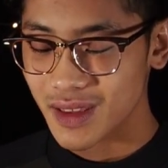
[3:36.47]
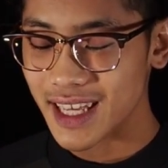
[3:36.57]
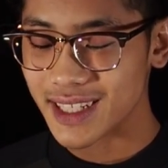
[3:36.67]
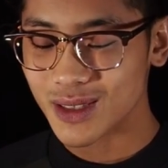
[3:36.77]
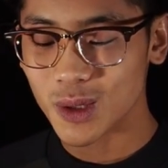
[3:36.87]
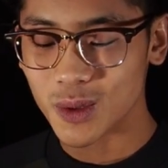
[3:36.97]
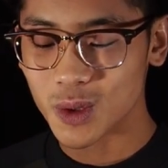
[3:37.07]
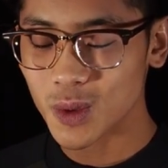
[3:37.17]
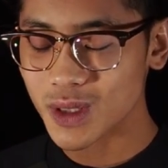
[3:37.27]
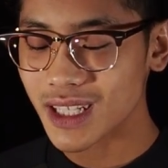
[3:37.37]
Thanks to
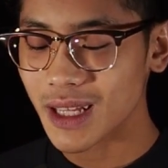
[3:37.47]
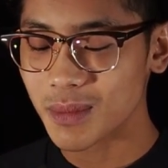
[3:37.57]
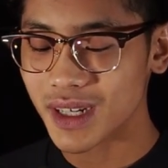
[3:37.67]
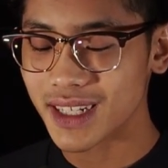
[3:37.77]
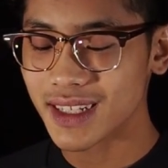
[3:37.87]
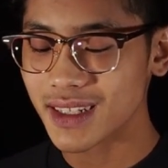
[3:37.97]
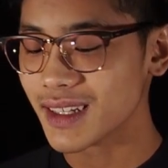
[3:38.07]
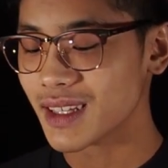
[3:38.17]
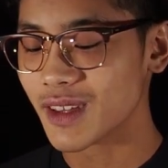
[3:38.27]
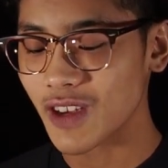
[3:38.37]
Suicide
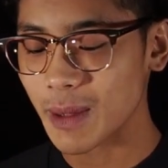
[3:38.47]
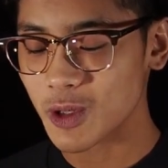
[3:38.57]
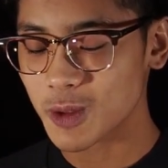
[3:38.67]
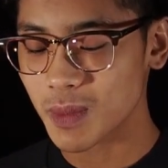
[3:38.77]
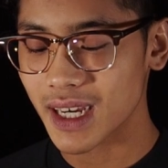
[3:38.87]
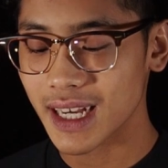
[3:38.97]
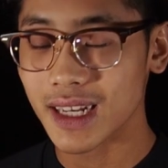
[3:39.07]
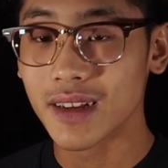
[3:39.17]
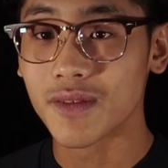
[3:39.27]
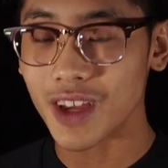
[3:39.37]
Bunny, The Vapor Spot,
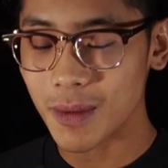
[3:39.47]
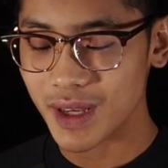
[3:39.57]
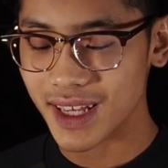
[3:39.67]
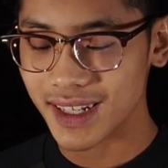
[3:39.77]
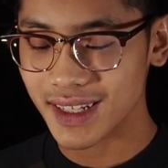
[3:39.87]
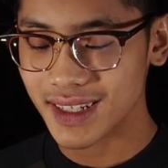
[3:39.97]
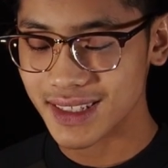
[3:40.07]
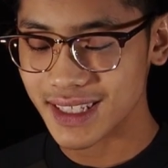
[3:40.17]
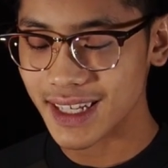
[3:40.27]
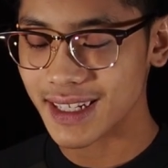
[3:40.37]
Vape Panda,
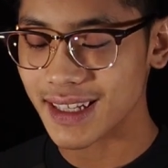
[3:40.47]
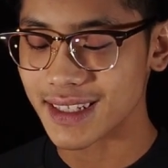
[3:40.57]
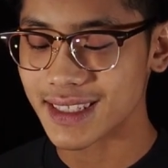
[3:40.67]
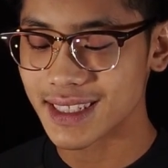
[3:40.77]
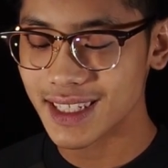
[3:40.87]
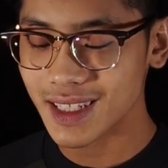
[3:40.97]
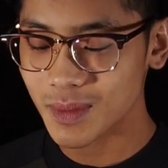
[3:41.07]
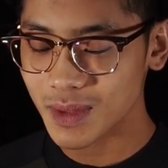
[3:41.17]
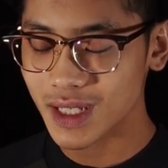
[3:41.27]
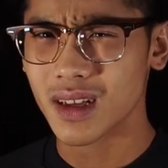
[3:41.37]
Psychedelic
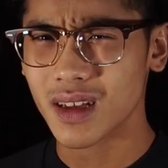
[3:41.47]
Steam,